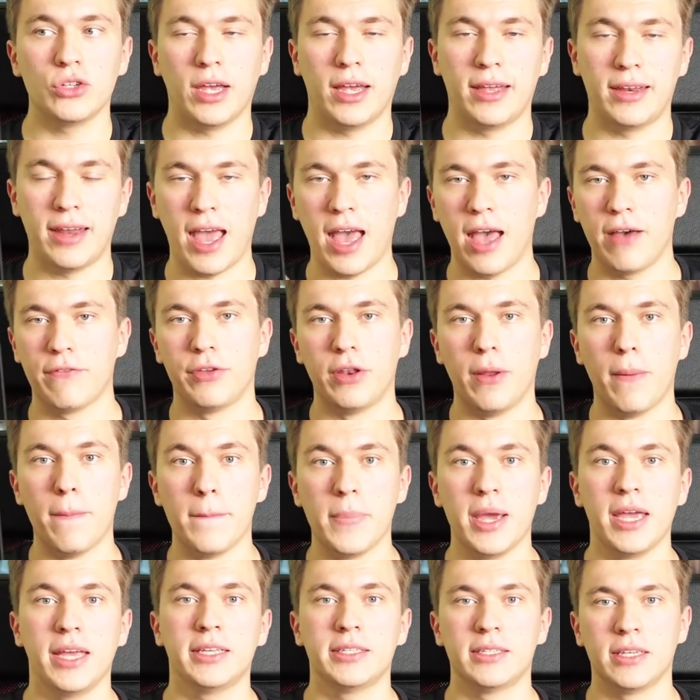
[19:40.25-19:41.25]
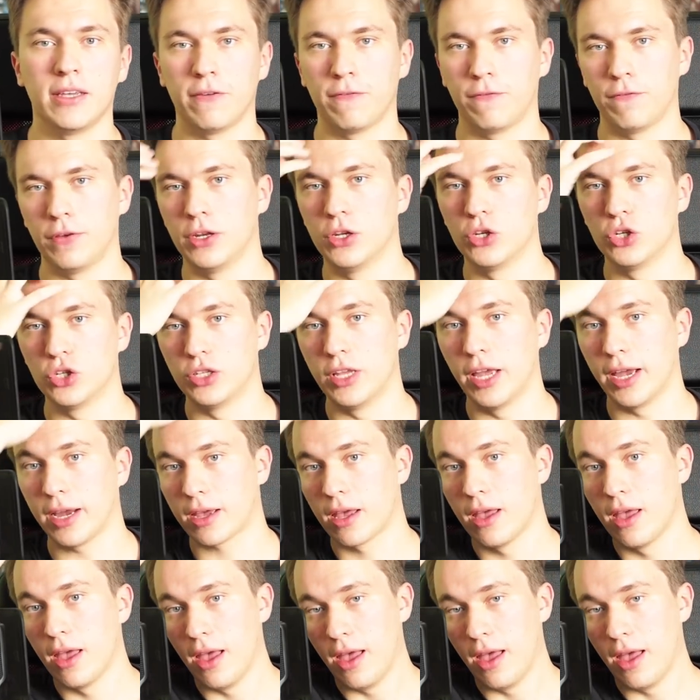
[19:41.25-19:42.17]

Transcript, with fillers: and have an amazing finished deck